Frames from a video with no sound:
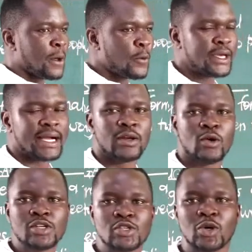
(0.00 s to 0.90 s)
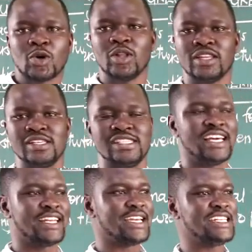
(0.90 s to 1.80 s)
we can also call this the
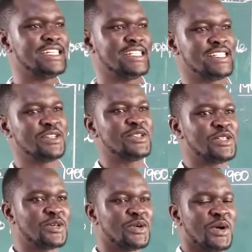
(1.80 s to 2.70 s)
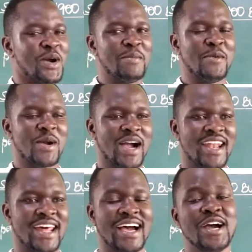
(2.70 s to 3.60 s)
1900
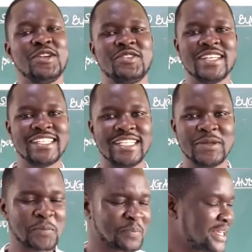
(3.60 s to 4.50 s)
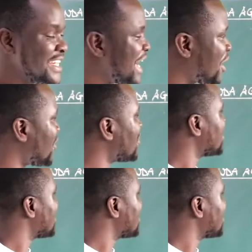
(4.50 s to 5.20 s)
Buganda Treaty. Now,